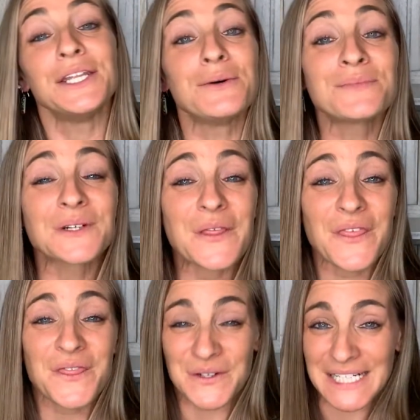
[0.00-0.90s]
Number
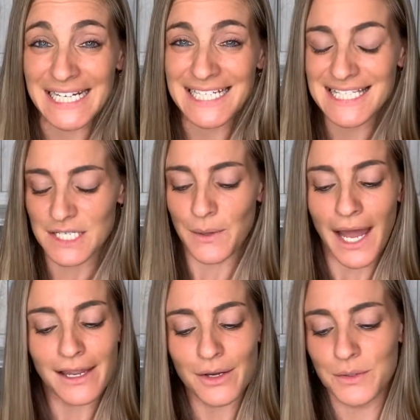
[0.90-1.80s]
three, do
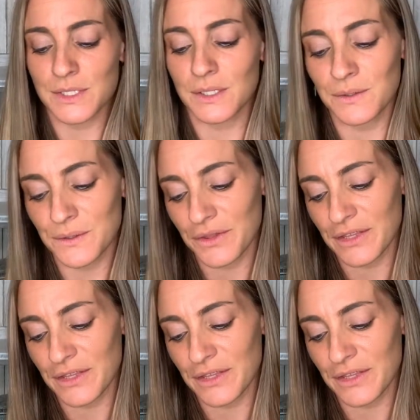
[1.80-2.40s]
I go to